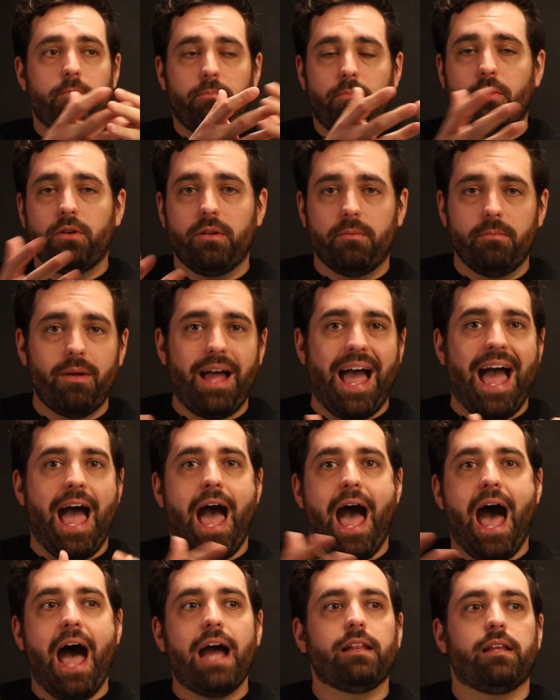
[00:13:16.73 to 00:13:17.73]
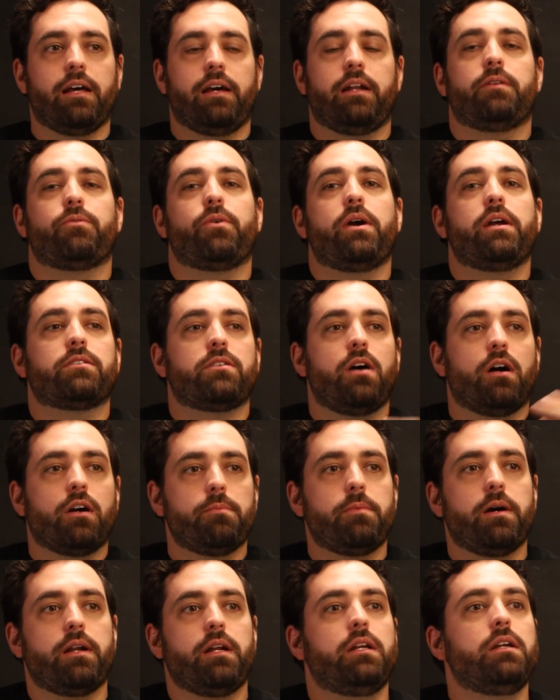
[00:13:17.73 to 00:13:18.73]
Put, highlight it, right? Talk
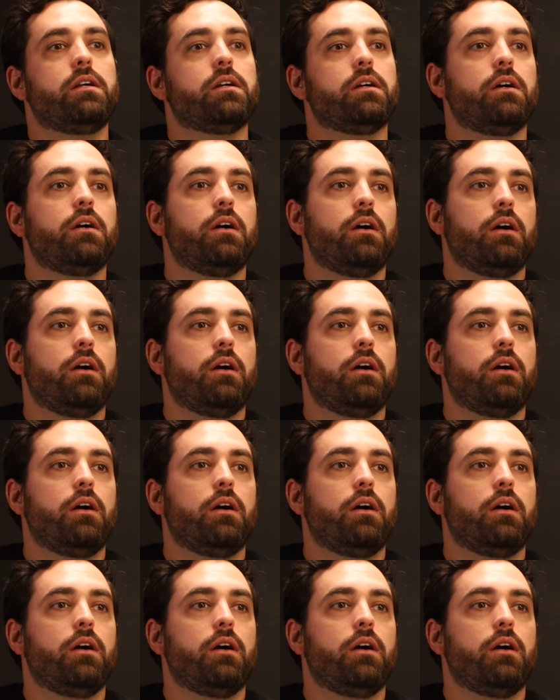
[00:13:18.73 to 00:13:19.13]
about it here.